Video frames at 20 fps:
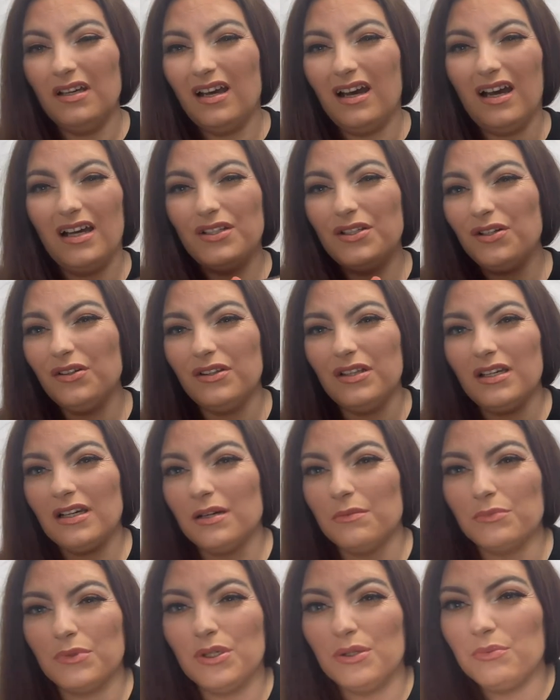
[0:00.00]
I don't think I'm
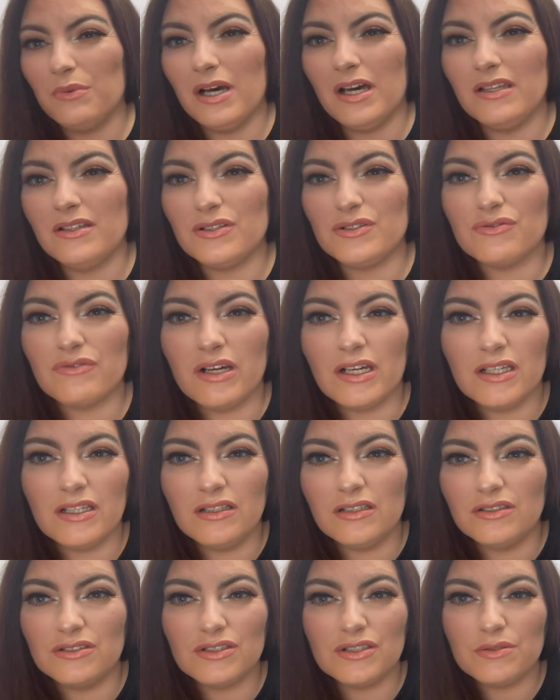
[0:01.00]
gonna wear this
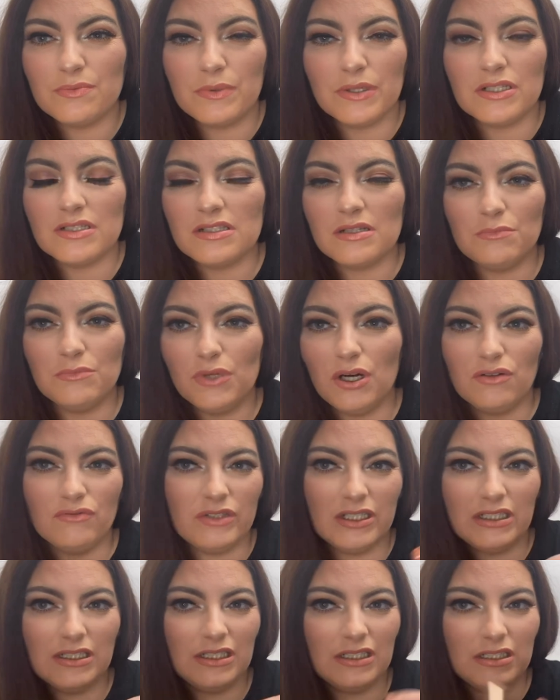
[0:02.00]
regular just because I'm not
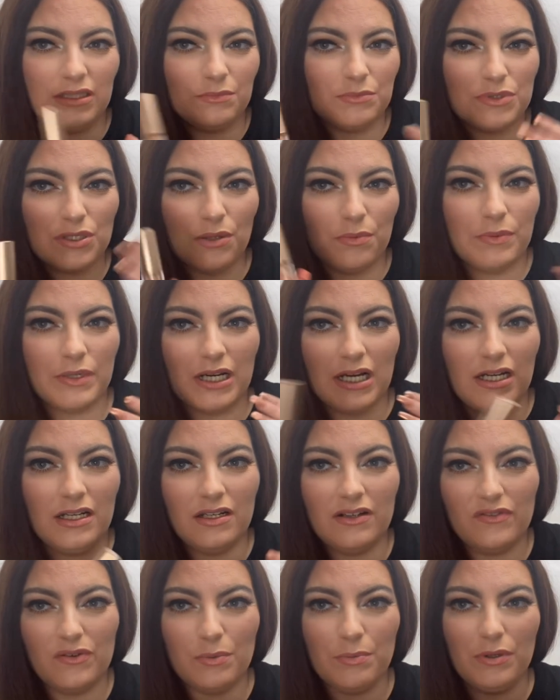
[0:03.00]
really a lip topper kind
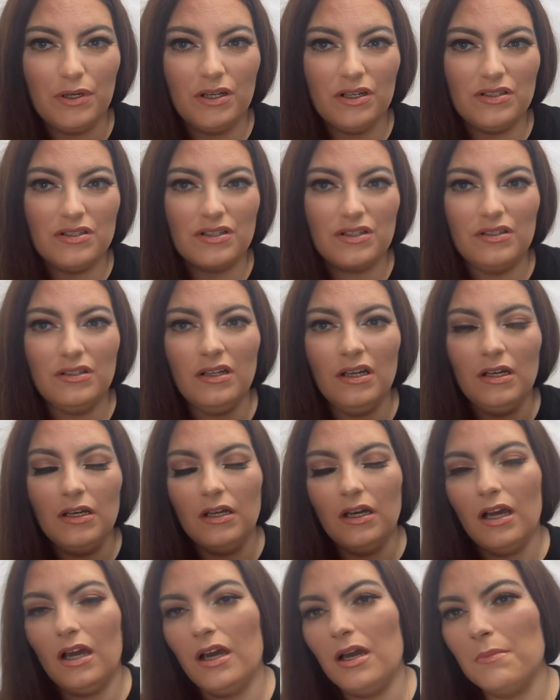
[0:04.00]
of a person.
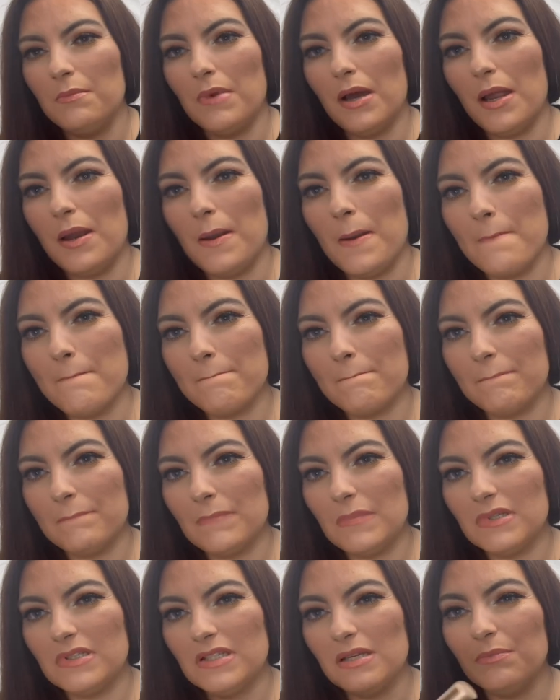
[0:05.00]
And
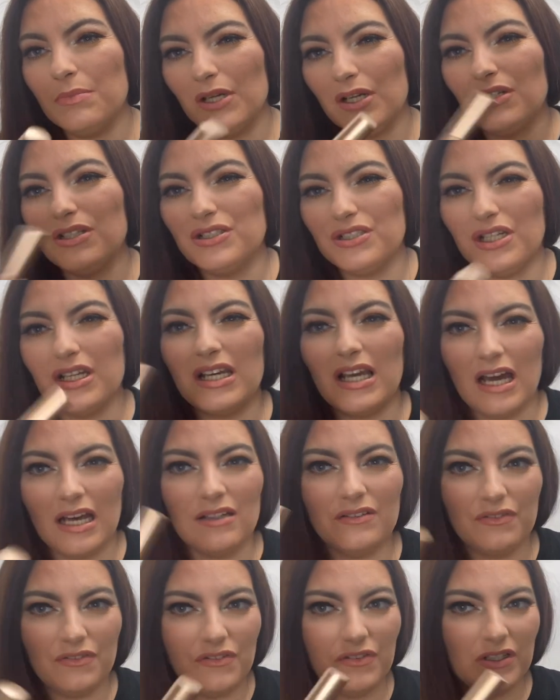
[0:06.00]
to be honest, you can
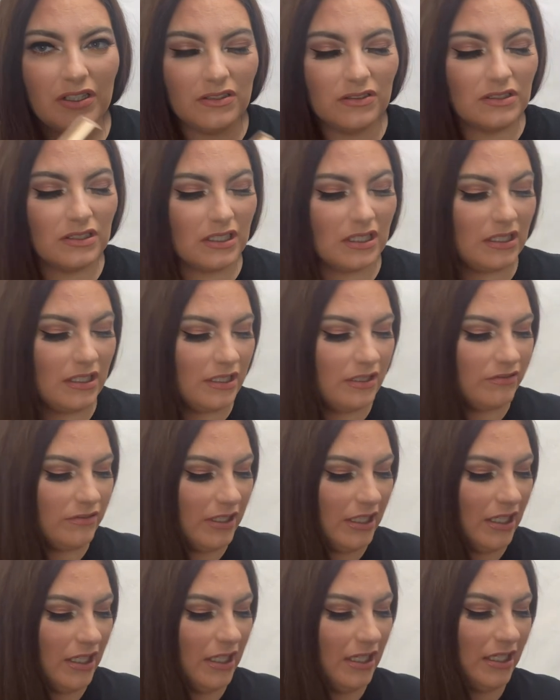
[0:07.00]
feel the glitter in
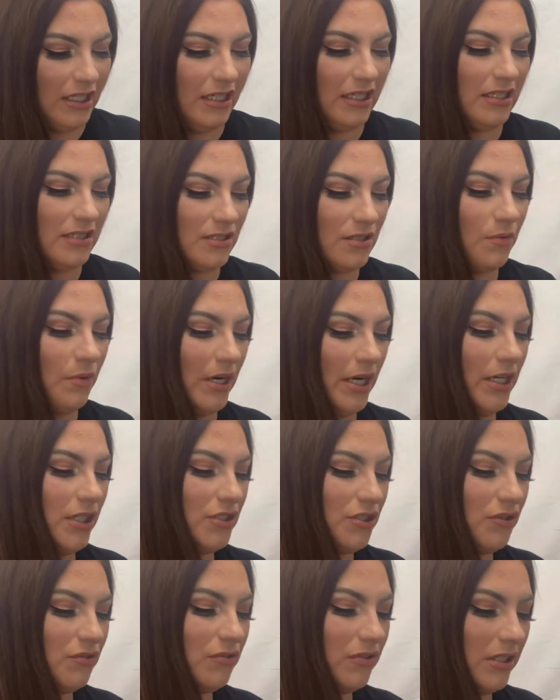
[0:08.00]
it. It is quite a
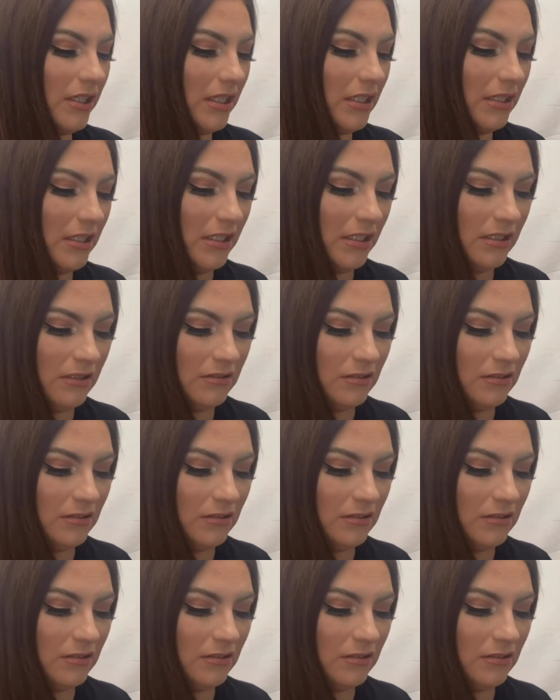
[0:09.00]
chunky glitter.